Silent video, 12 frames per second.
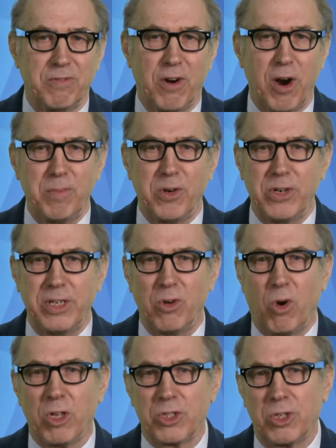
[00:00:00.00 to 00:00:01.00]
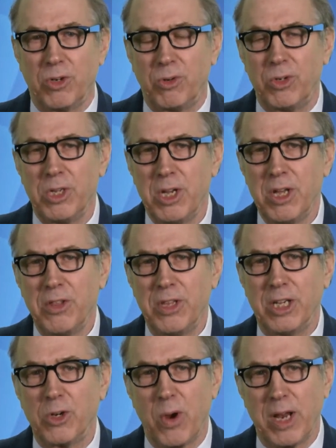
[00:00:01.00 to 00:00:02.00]
Farmer, and also
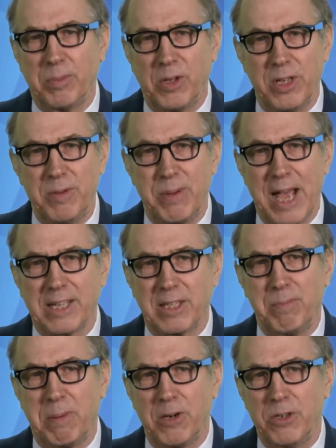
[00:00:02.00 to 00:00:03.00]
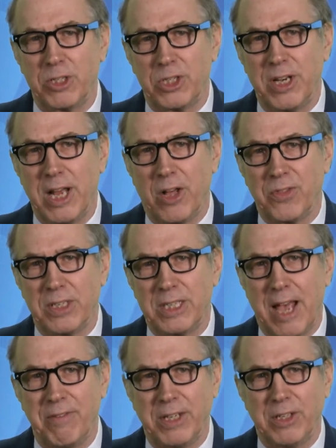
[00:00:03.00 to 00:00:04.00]
the incredible impact that Partners in Health is
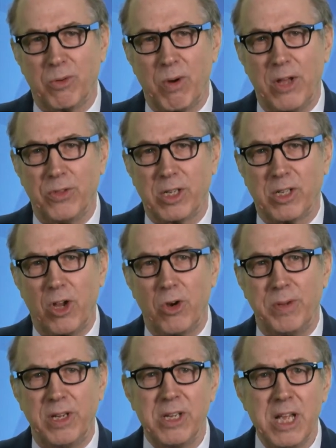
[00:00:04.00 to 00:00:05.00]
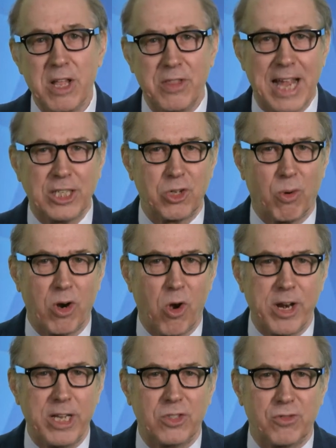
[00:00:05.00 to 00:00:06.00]
having around the globe. And thanks to our
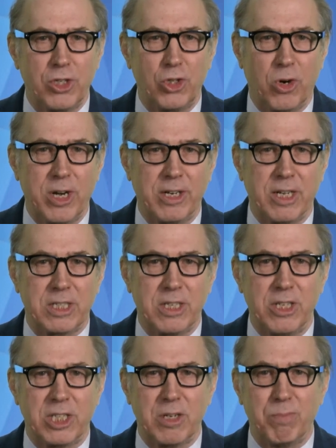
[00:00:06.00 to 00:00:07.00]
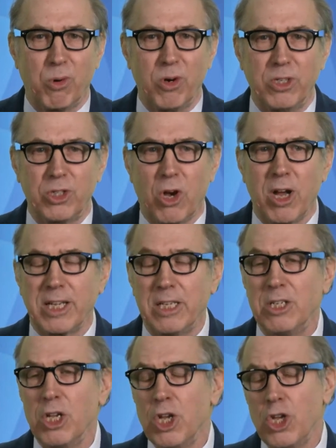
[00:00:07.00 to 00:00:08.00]
audience for joining us in this important talk.
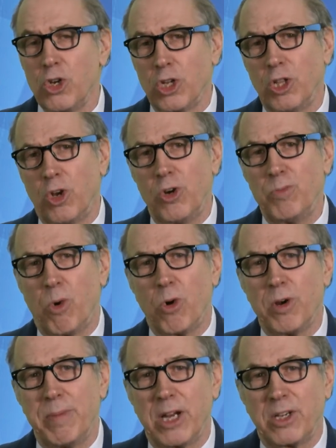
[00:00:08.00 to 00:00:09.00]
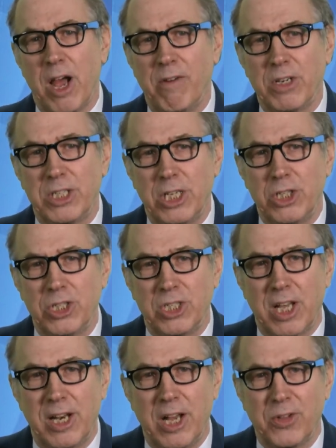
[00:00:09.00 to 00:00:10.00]
And you can learn more about Conversations
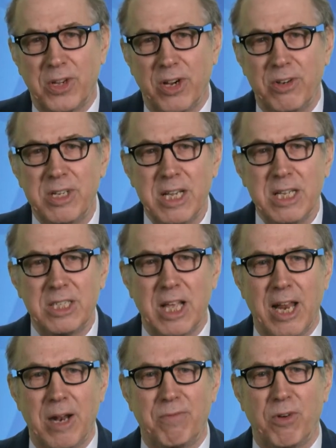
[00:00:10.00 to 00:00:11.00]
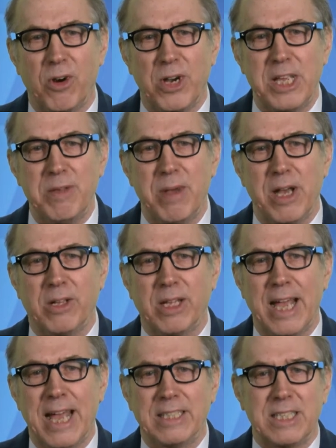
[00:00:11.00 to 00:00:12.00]
on Healthcare and sign up for our email
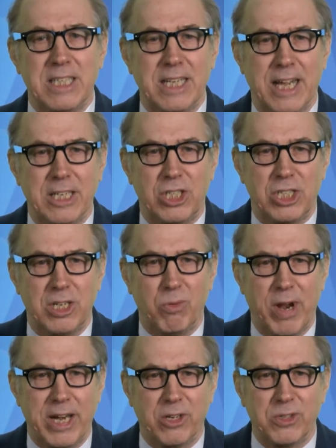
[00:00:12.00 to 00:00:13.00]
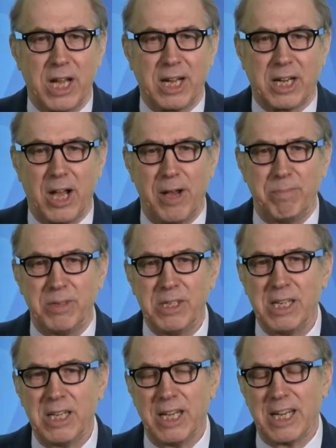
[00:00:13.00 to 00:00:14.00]
at chcradio.com.
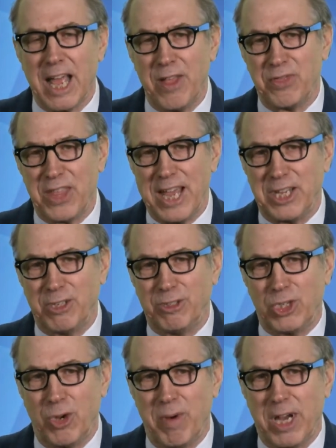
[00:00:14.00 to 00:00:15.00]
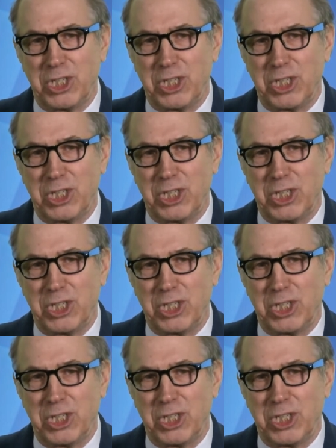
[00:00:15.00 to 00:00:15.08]
Again, thank you so much.